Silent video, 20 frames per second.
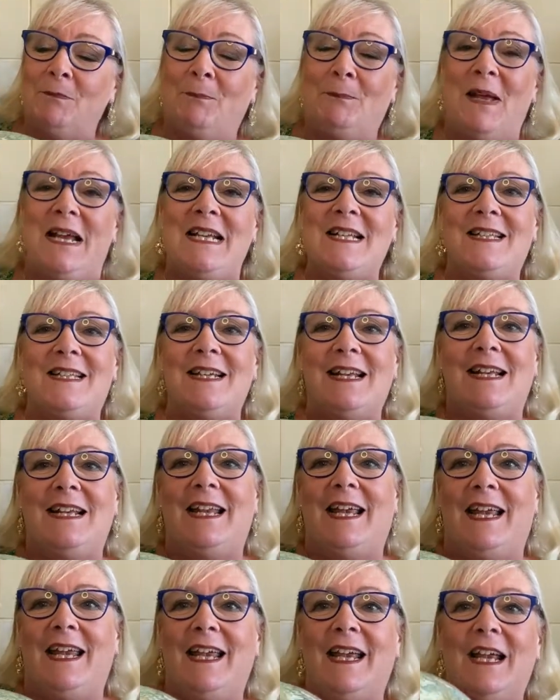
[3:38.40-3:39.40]

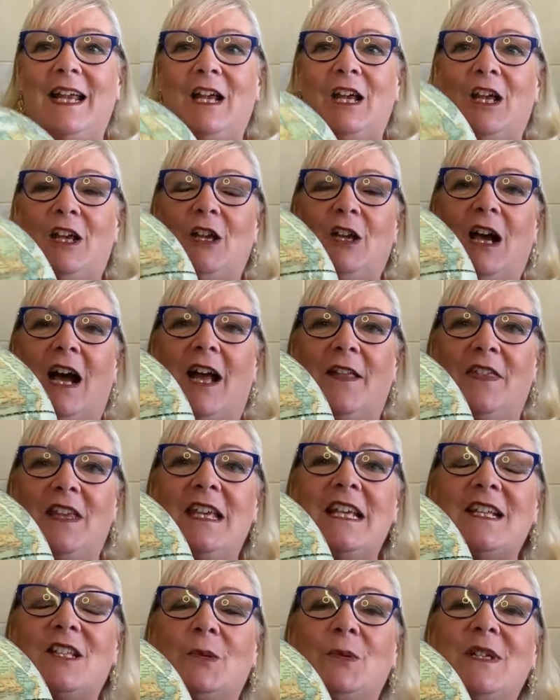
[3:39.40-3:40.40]
basically, I
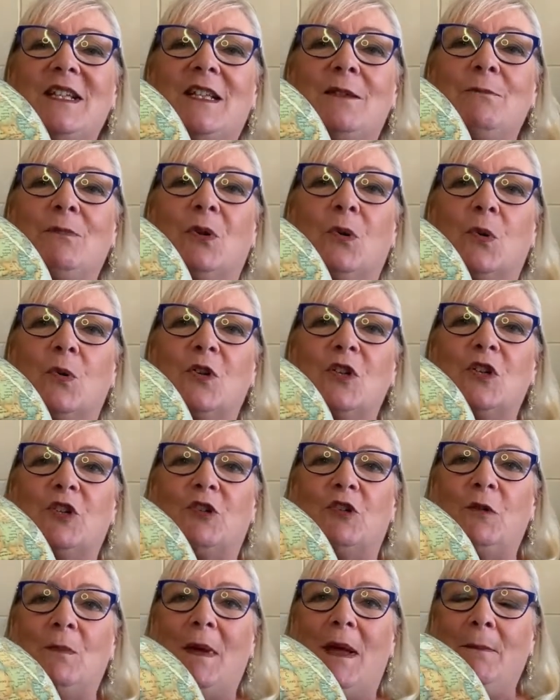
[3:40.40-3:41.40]
think it's always important
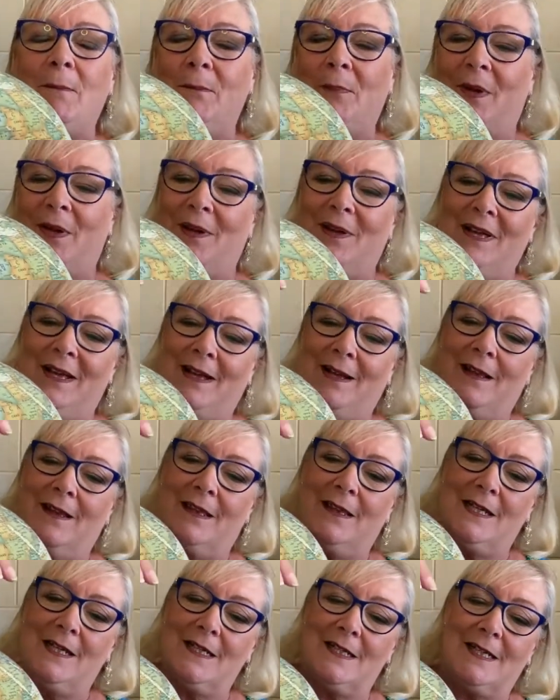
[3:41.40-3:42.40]
to remember
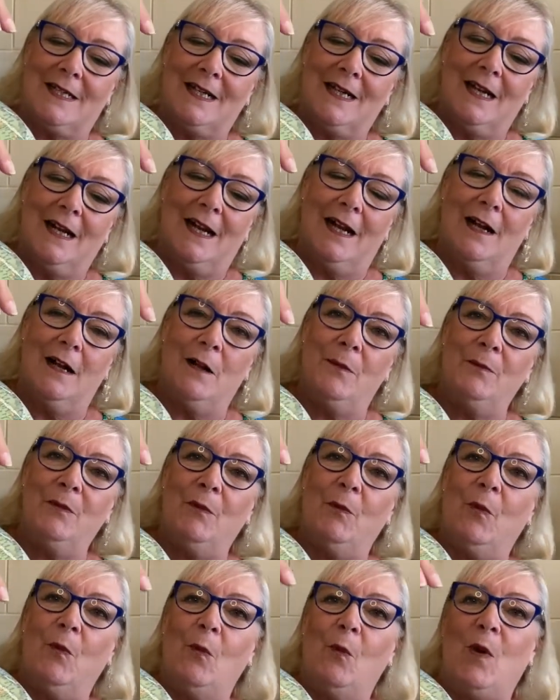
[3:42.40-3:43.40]
that
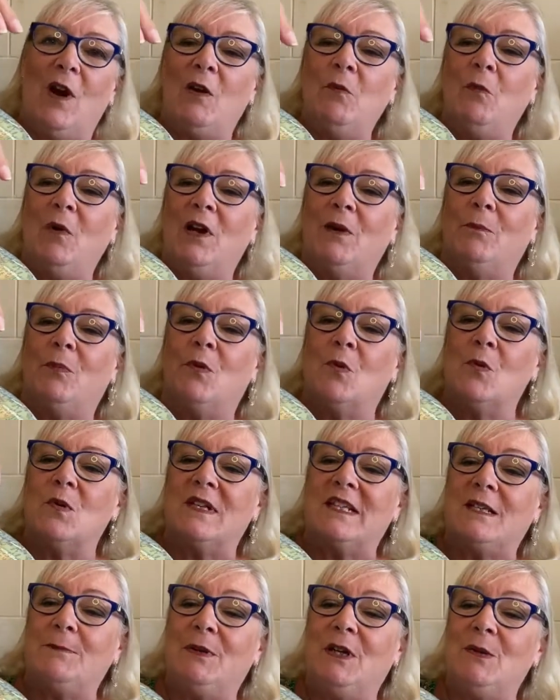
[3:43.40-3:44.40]
when we're
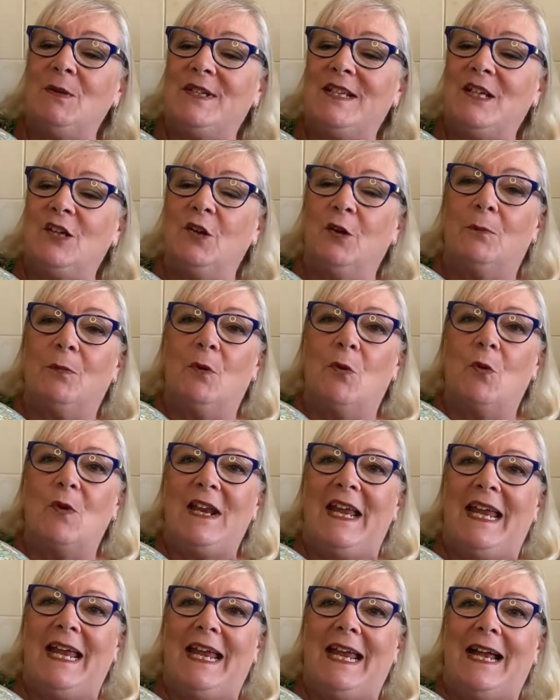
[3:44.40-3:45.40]
born, supposing you're born
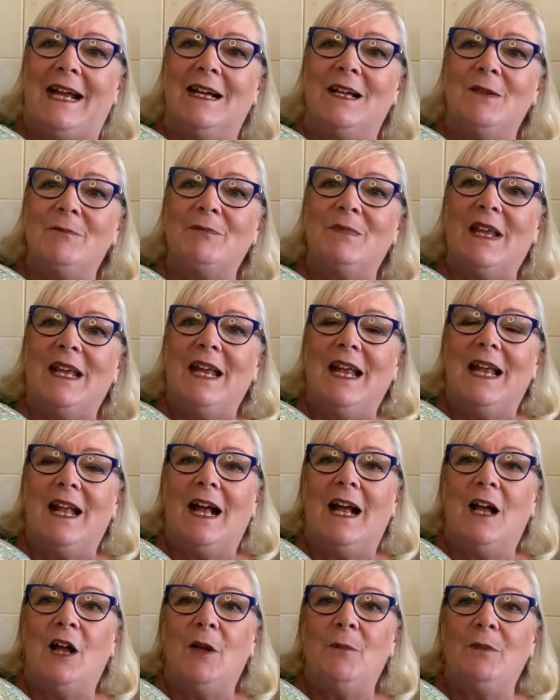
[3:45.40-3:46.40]
here,
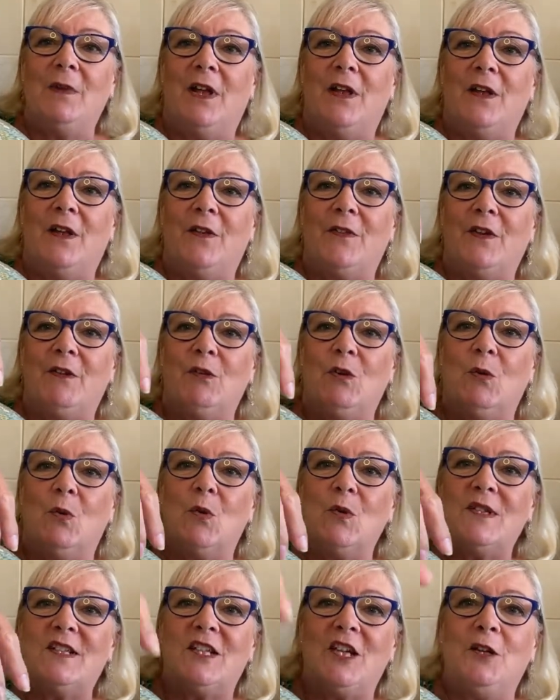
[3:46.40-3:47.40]
there
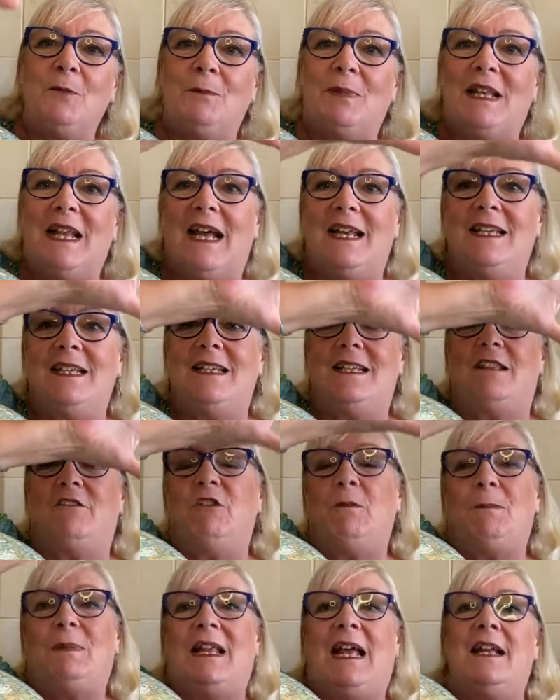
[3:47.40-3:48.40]
are
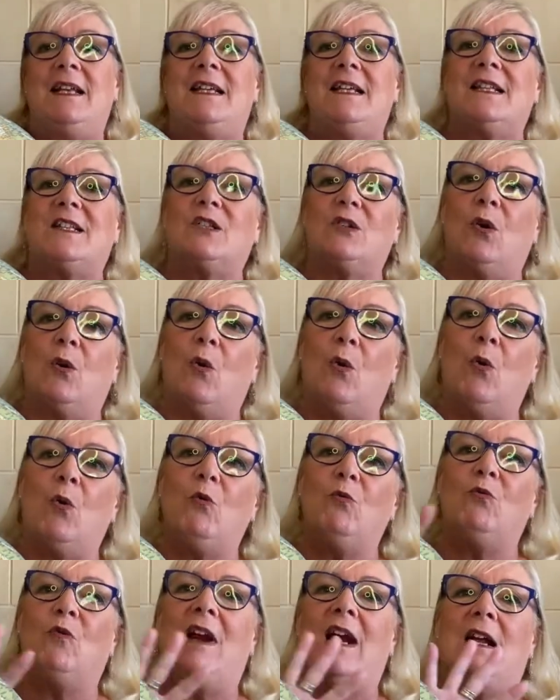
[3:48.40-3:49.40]
planets
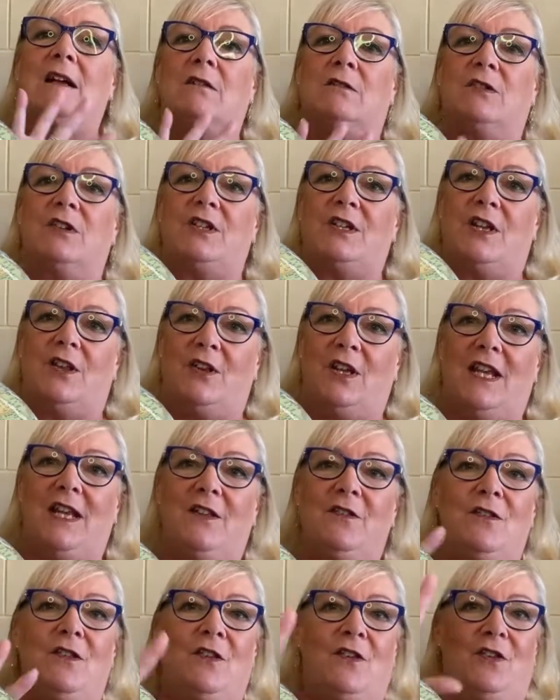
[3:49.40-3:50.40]
all round
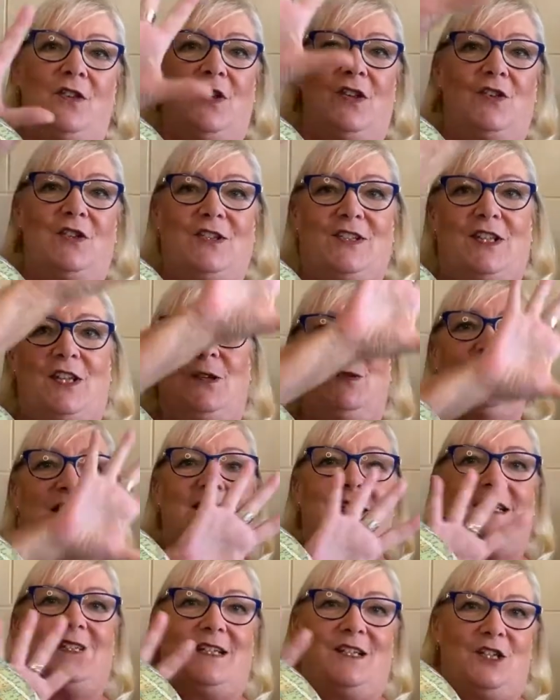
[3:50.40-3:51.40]
in the solar
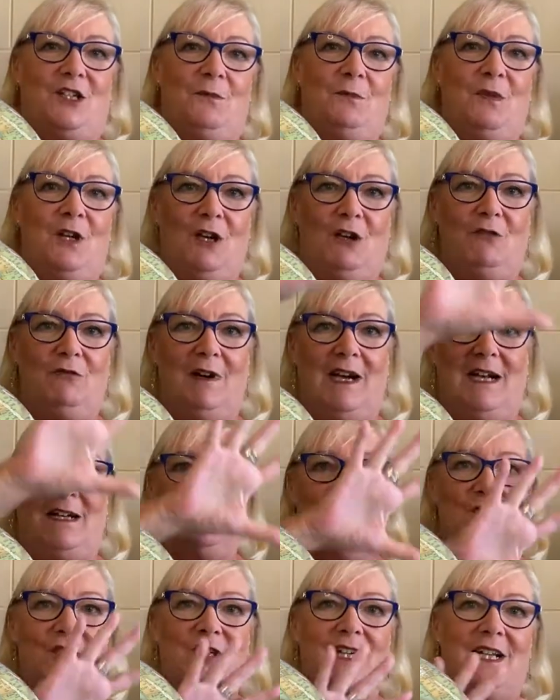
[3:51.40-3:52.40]
system
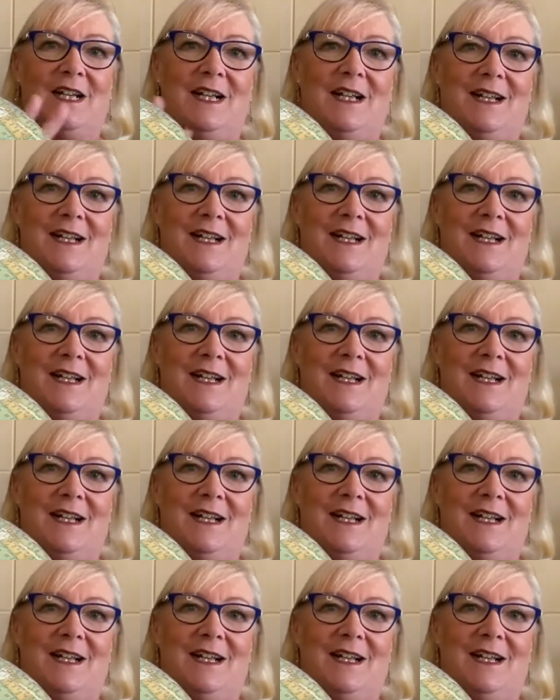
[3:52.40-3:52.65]
around